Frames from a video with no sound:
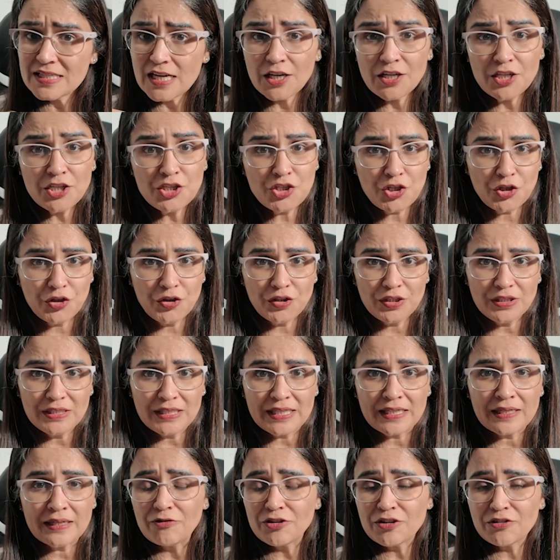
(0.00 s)
started
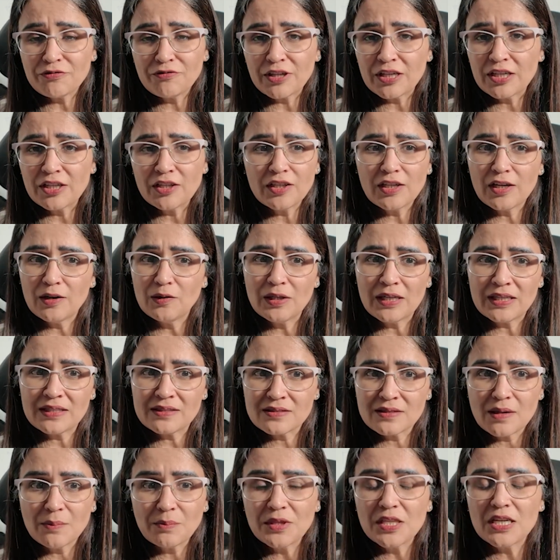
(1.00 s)
journaling after figuring out like
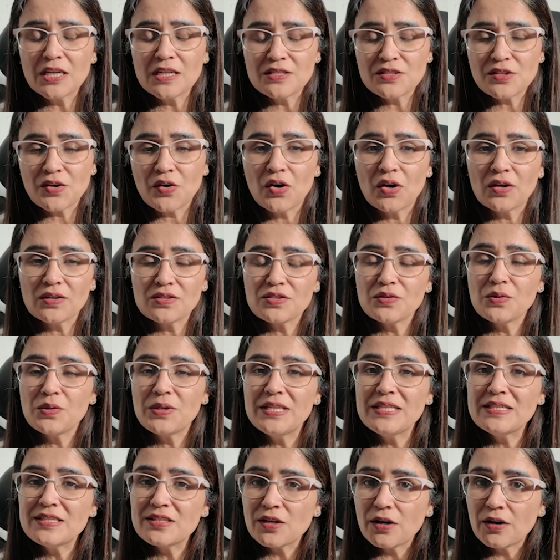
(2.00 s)
something is wrong. So
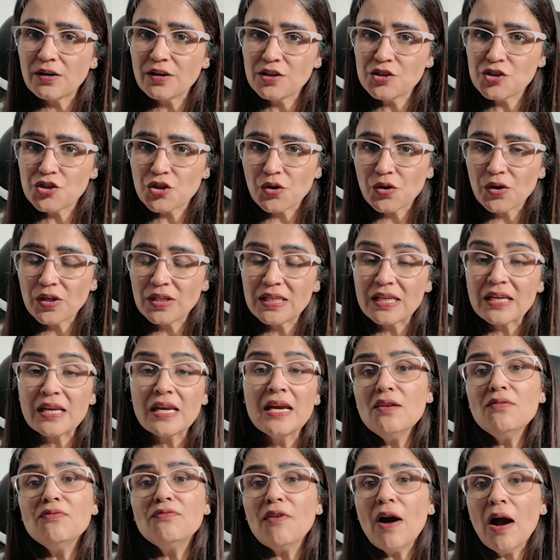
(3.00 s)
he started journaling.
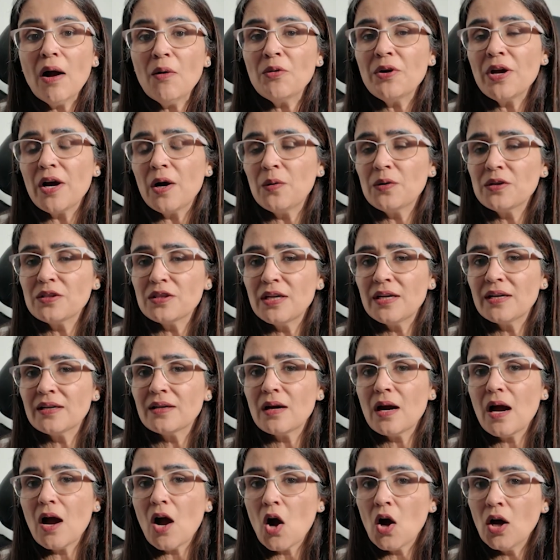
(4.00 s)
He found out that
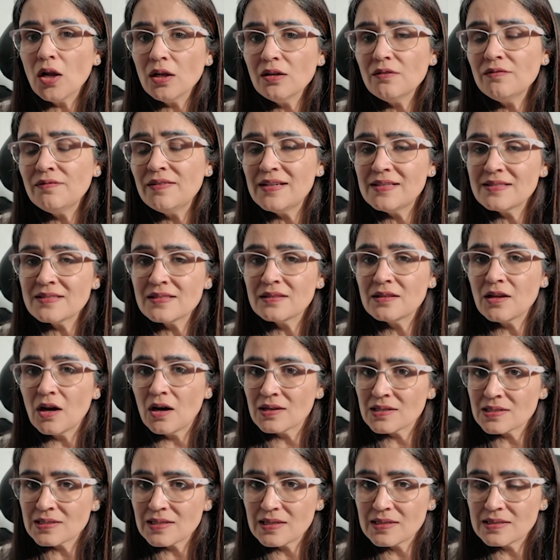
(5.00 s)
all of his
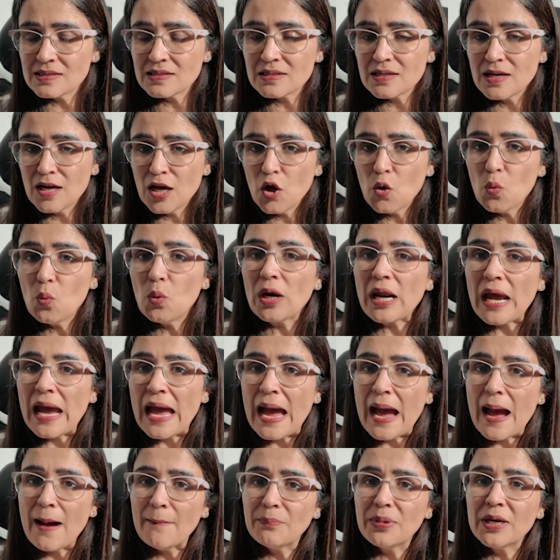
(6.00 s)
losses were
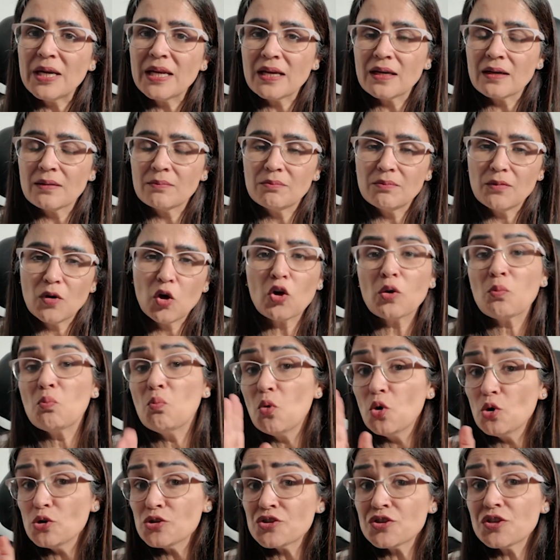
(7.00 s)
happening, or
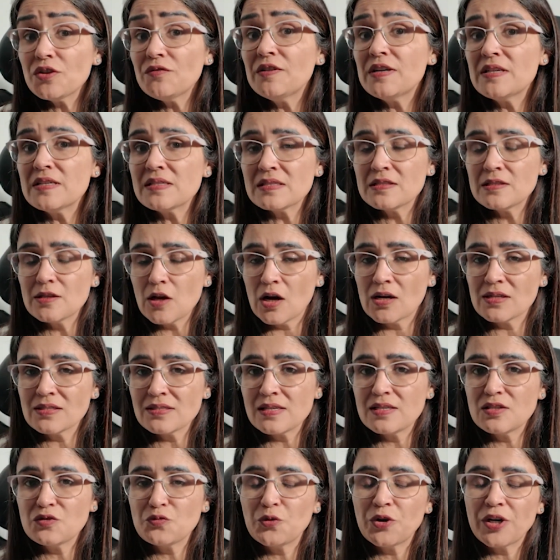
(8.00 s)
most of his
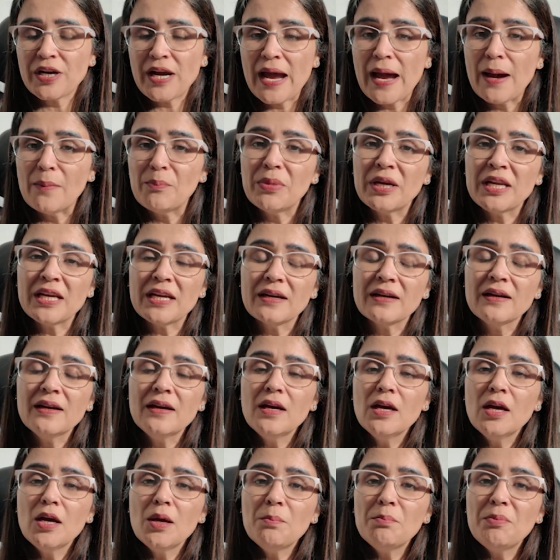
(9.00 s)
losses were happening
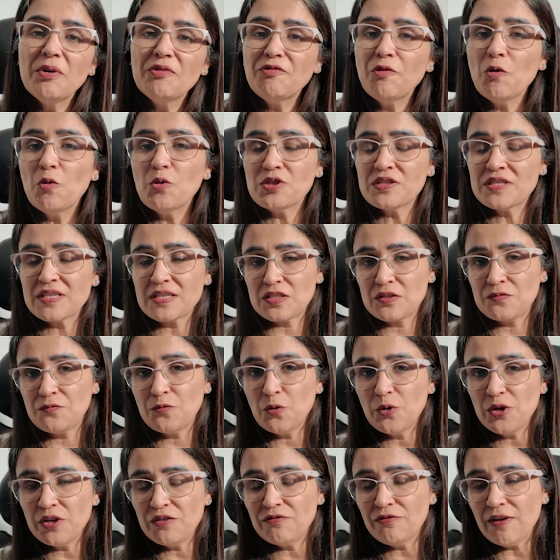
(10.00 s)
before
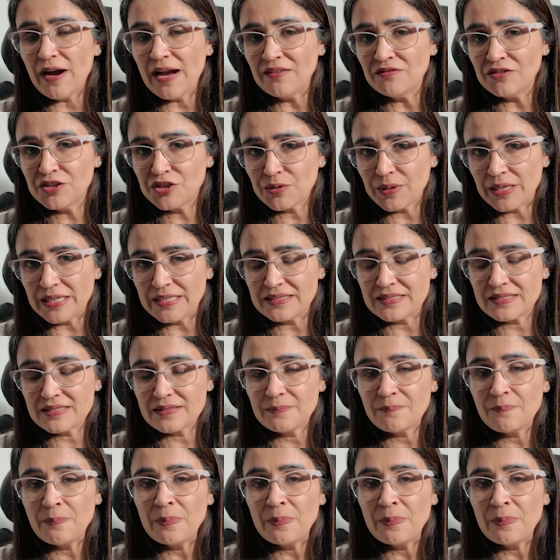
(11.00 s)
6:45 trades.